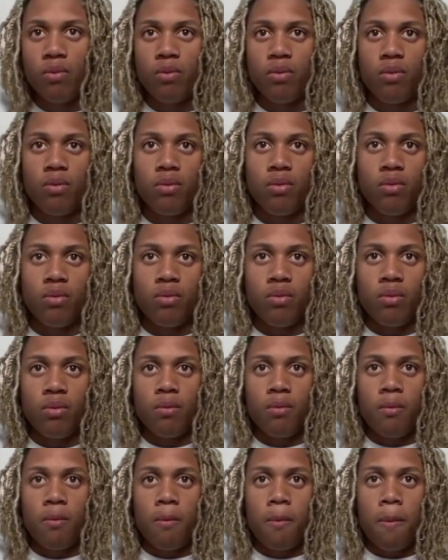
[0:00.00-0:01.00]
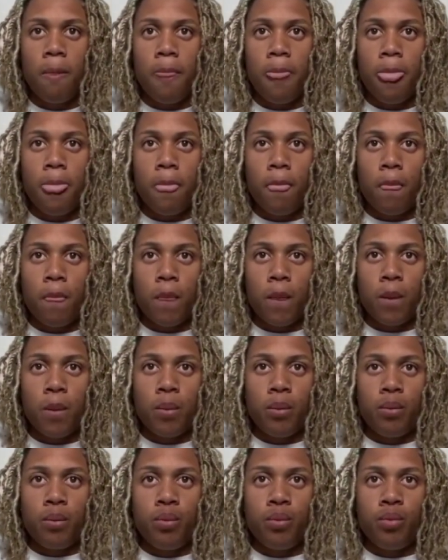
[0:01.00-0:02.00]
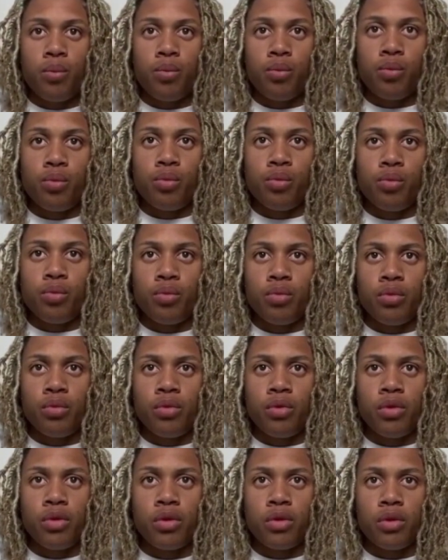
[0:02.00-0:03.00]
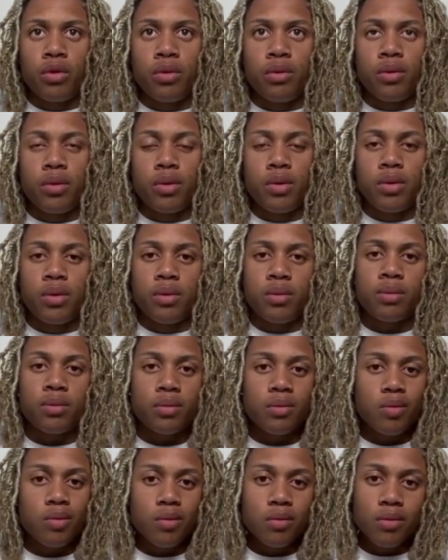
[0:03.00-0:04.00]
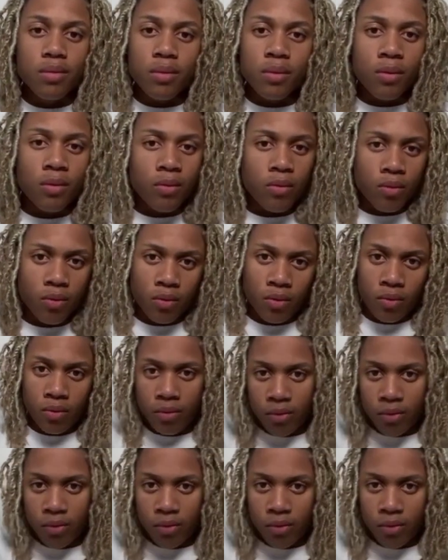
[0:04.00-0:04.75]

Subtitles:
(silence)